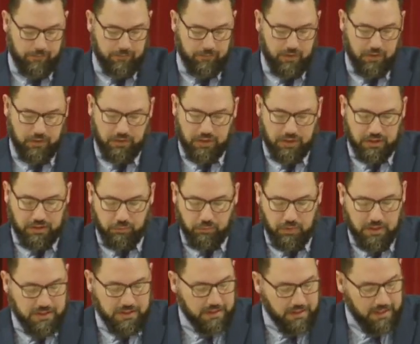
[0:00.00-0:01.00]
There, there
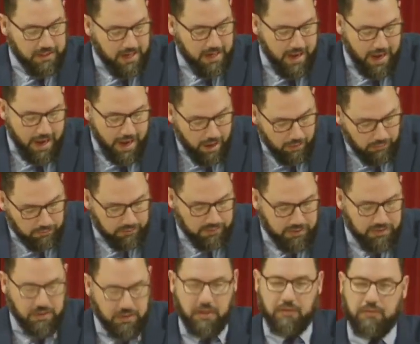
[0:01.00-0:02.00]
wasn't an
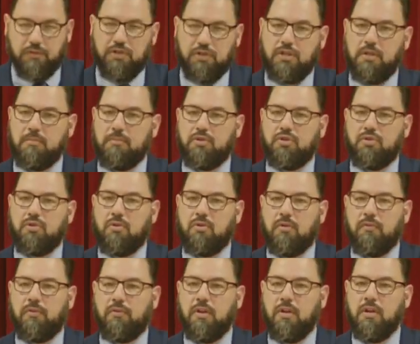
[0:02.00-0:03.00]
ounce of some sort
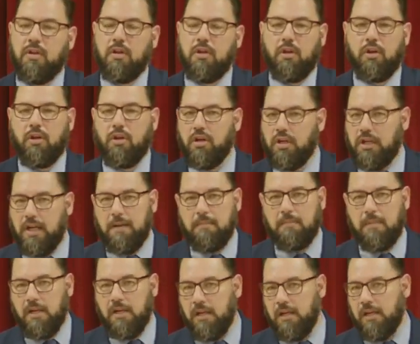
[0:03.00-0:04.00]
of look at
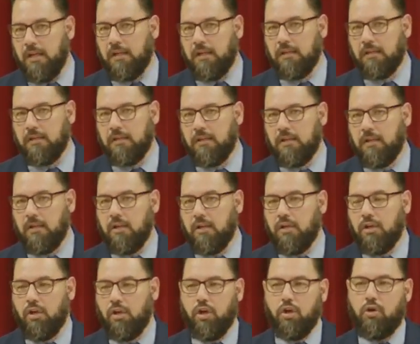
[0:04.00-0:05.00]
me,
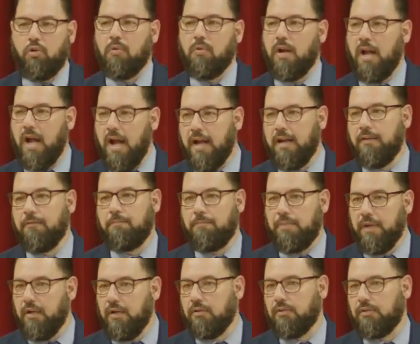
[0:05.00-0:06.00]
look what I've
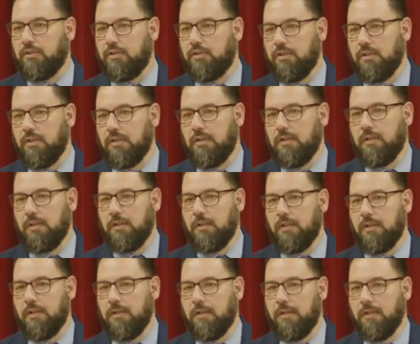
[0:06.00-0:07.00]
built
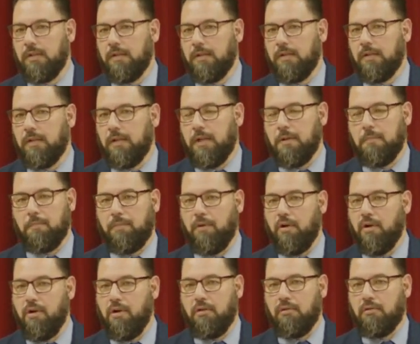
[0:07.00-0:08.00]
in
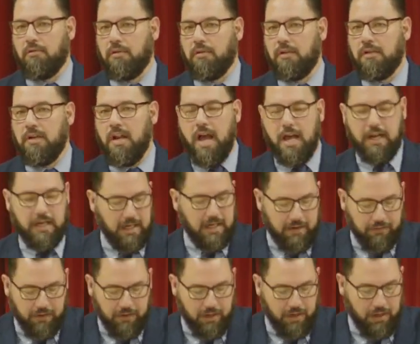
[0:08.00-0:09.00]
Paul, not
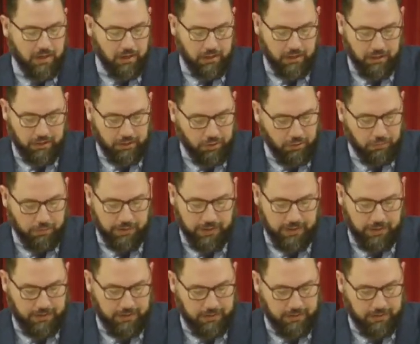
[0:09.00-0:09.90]
even a little bit.